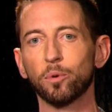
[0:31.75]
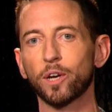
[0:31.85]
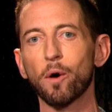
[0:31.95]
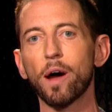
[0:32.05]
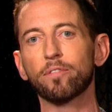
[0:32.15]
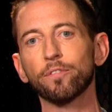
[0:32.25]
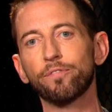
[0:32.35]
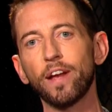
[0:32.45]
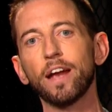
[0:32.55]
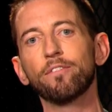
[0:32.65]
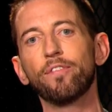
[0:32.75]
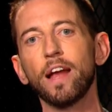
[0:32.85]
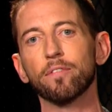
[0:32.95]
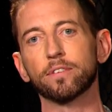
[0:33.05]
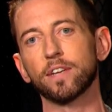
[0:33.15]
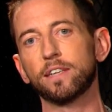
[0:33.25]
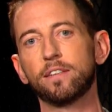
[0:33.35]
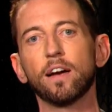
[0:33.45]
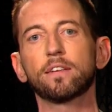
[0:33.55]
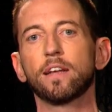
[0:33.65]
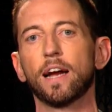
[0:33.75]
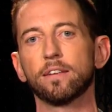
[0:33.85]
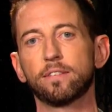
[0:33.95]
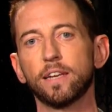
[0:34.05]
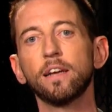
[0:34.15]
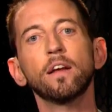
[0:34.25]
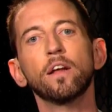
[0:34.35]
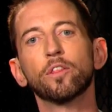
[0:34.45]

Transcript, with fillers: will go after fan favorites like Duck Dynasty,